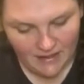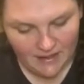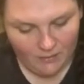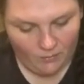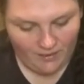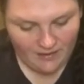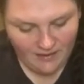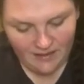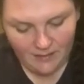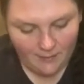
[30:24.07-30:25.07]
One
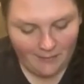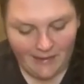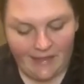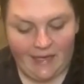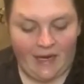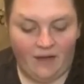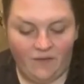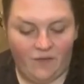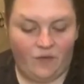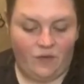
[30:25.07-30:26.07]
thing, be
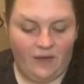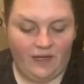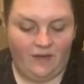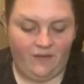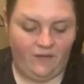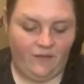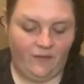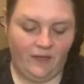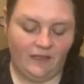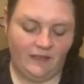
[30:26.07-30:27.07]
careful
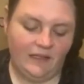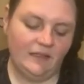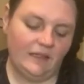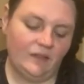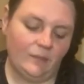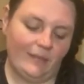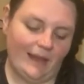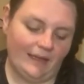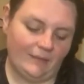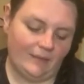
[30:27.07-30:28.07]
because since these are
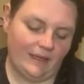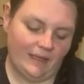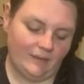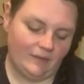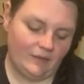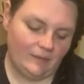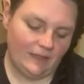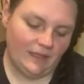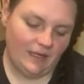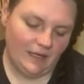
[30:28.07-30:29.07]
black and white, just be
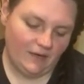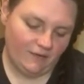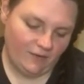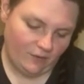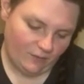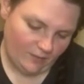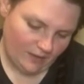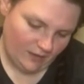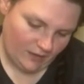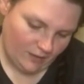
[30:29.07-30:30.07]
careful with
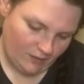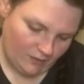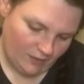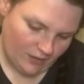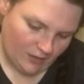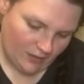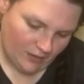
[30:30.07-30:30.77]
your